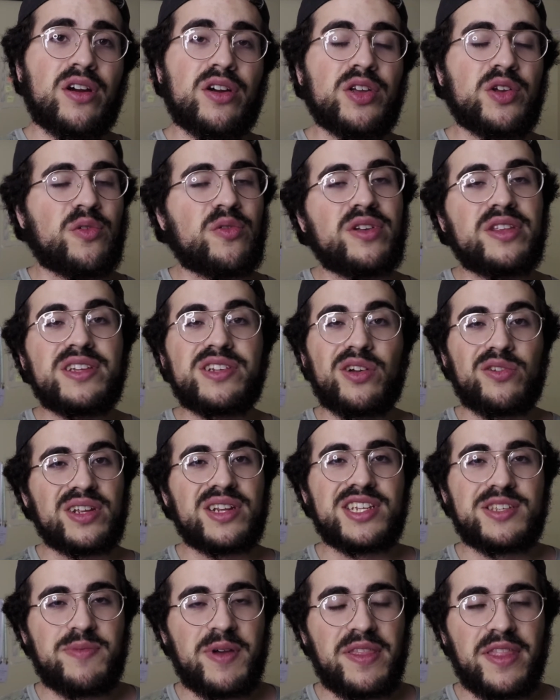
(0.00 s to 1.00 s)
You really don't need
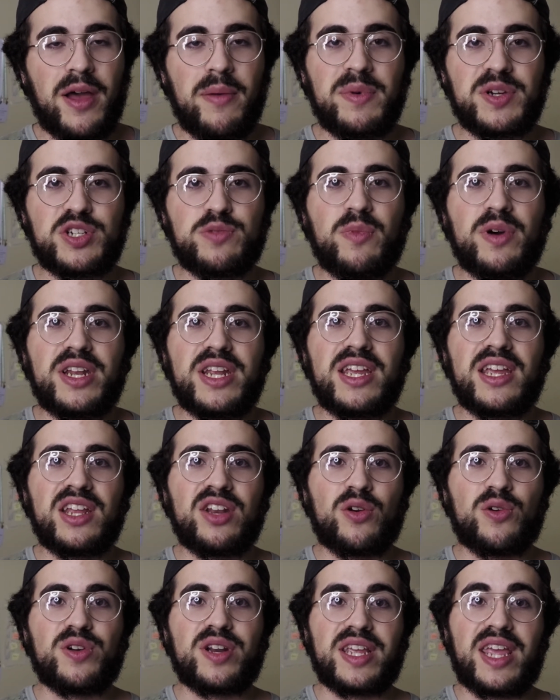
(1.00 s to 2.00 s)
to spend that much money in
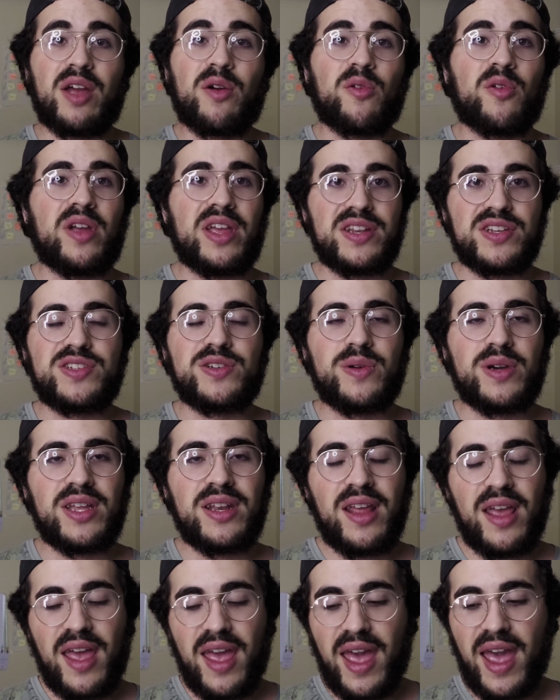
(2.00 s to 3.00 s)
order to get into
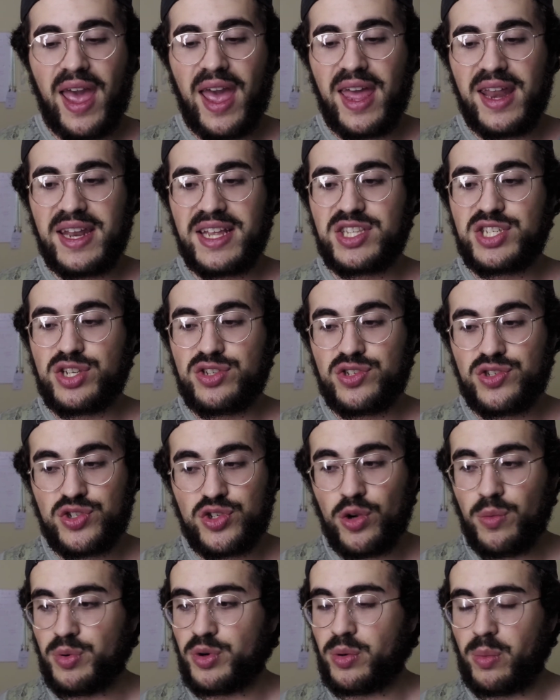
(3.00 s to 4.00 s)
it, and it's
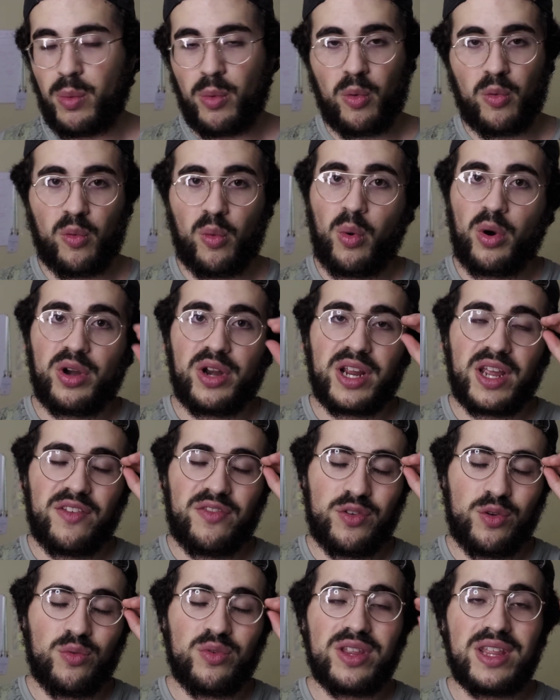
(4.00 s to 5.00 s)
super duper rewarding if
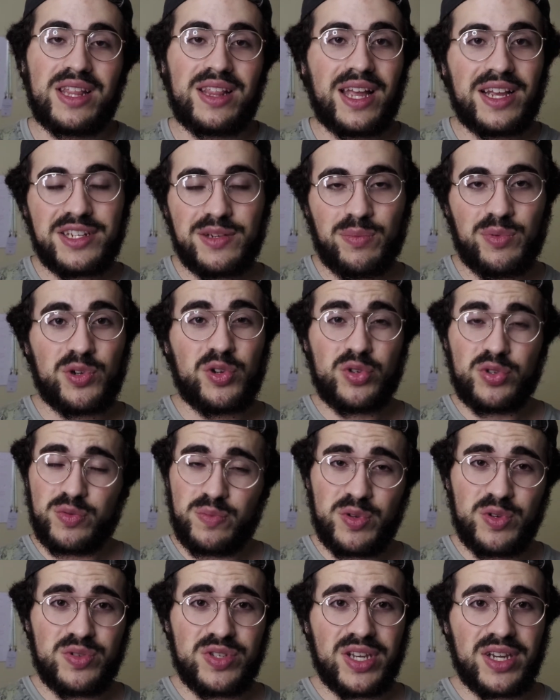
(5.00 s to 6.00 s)
you really like to produce
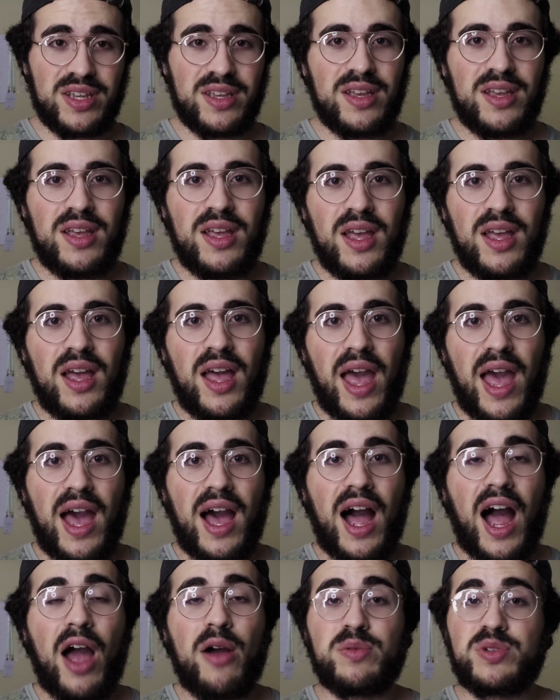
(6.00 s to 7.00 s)
music.
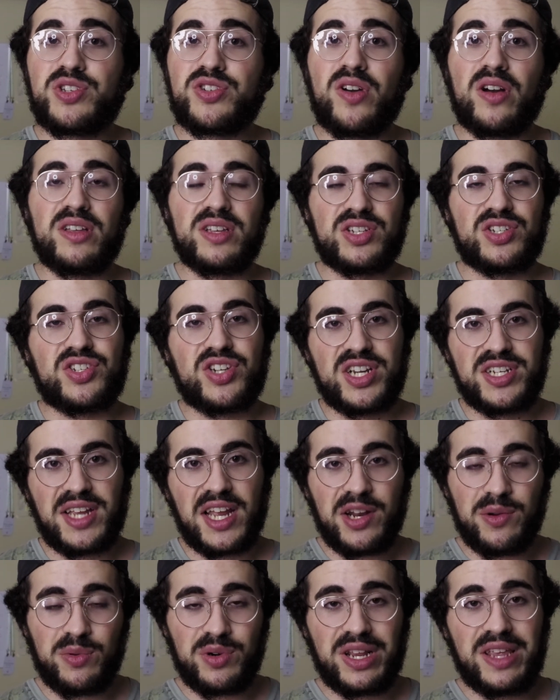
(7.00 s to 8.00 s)
I would strongly suggest
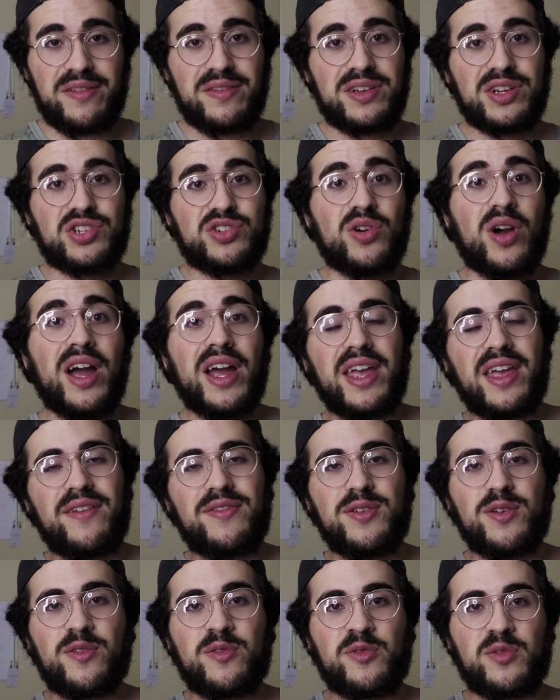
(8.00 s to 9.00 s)
anyone give it a try
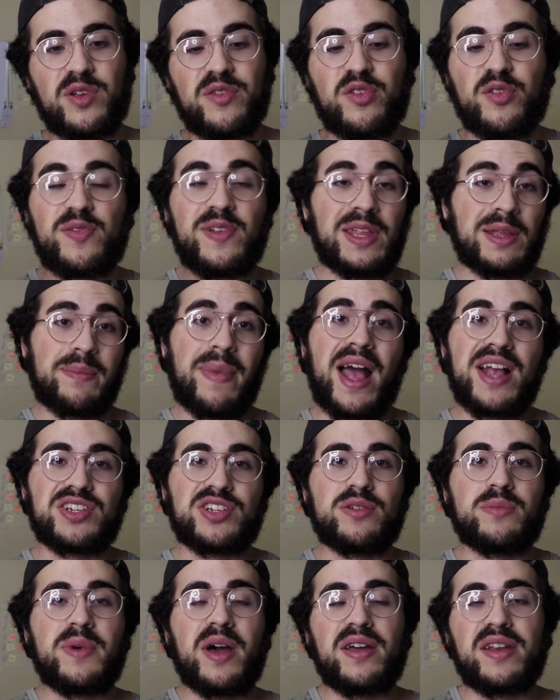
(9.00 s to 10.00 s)
if you're feeling
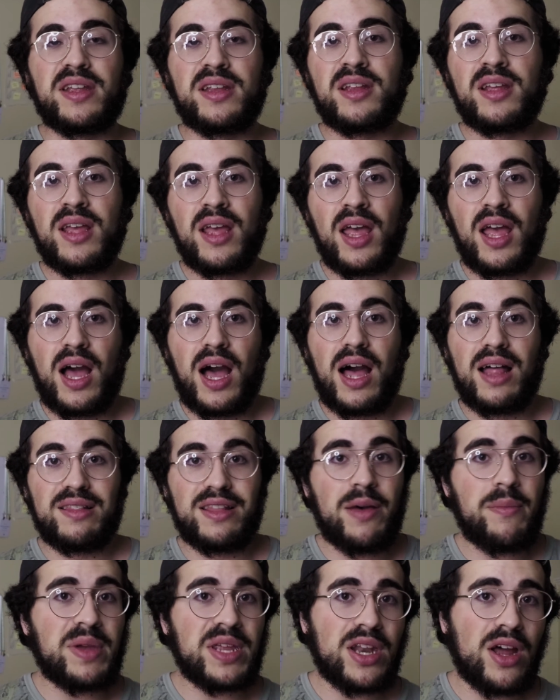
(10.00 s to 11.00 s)
passionate about it.
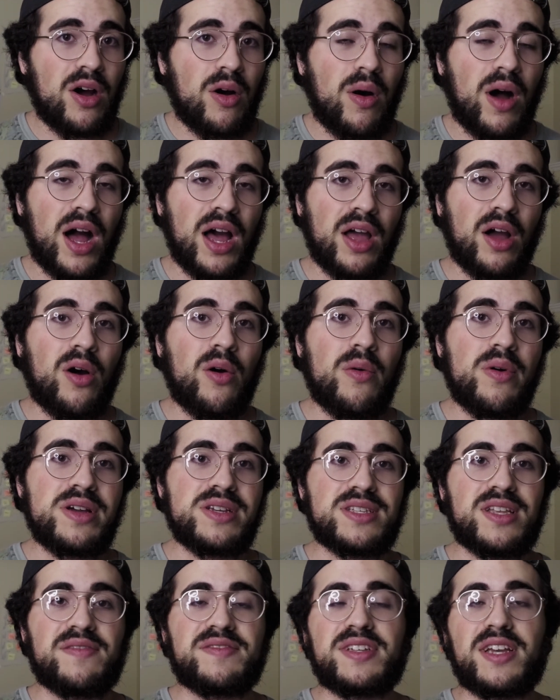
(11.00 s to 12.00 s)
Let me know. I always
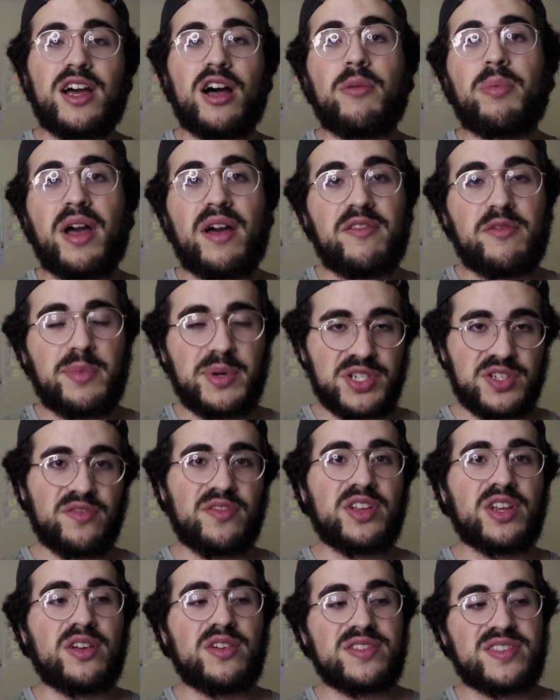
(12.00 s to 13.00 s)
love to help. I have a bunch of
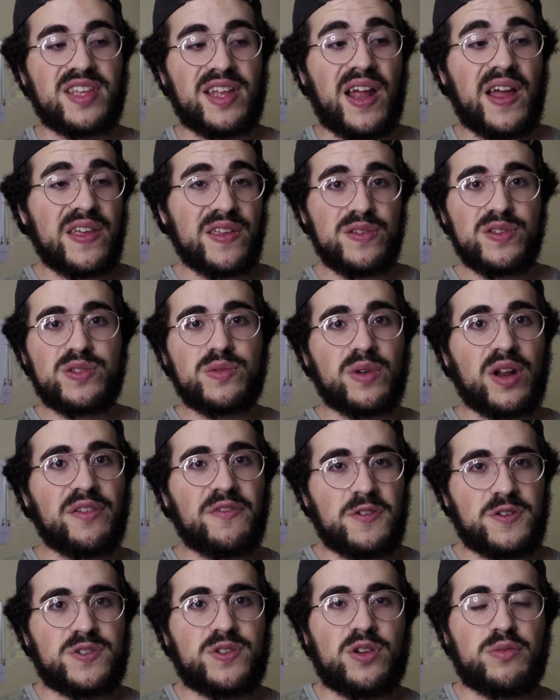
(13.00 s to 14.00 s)
videos that I used when I
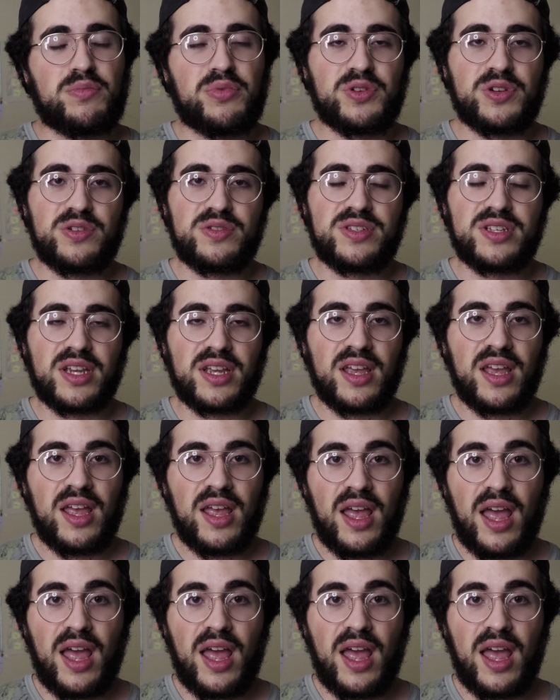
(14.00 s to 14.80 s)
first started producing.